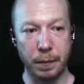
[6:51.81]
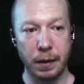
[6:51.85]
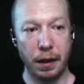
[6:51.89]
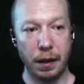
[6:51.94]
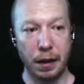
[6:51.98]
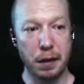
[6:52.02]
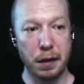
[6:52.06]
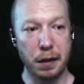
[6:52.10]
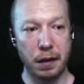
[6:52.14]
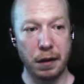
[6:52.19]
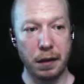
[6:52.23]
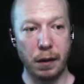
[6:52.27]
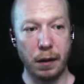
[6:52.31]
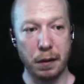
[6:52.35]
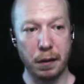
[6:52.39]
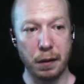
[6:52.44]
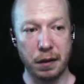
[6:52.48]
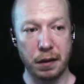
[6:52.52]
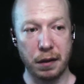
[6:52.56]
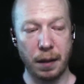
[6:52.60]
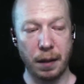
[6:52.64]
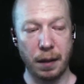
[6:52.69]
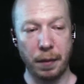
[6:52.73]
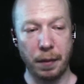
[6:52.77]
And that's also
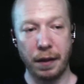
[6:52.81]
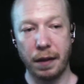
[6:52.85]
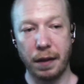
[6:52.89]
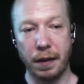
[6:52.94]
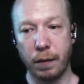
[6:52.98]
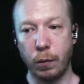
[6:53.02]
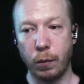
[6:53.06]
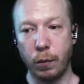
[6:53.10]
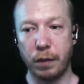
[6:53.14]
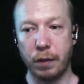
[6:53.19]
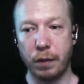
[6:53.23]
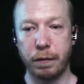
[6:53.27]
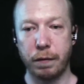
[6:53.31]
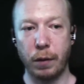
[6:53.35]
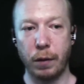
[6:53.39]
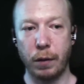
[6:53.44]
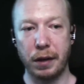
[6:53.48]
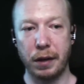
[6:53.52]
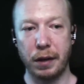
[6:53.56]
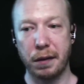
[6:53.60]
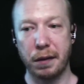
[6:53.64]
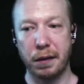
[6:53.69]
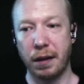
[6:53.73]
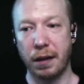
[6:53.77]
something that would, for
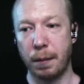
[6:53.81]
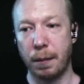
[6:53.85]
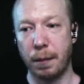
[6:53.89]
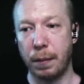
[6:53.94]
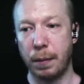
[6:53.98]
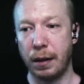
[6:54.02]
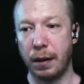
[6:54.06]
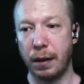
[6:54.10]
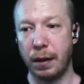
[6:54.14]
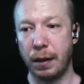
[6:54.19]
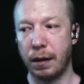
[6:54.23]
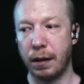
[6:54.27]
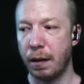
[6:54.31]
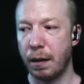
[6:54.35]
example,